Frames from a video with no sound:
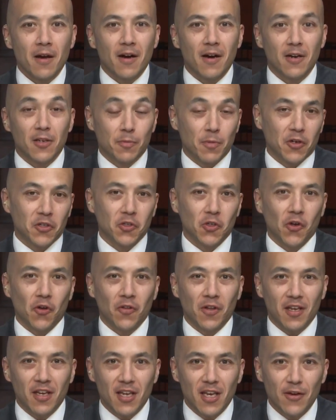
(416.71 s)
especially
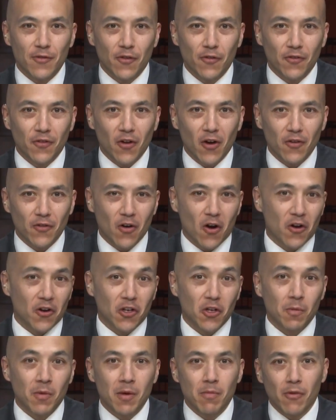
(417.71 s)
on the eve of
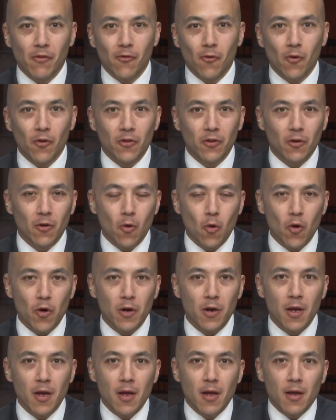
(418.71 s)
argument before the
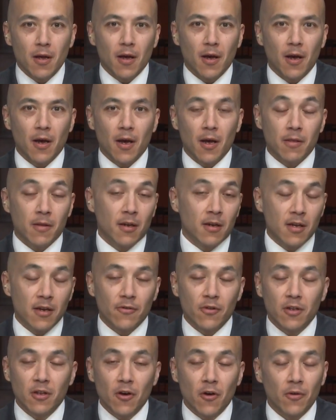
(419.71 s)
court. And then
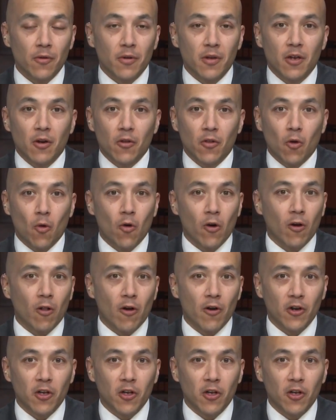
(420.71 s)
even though, the oral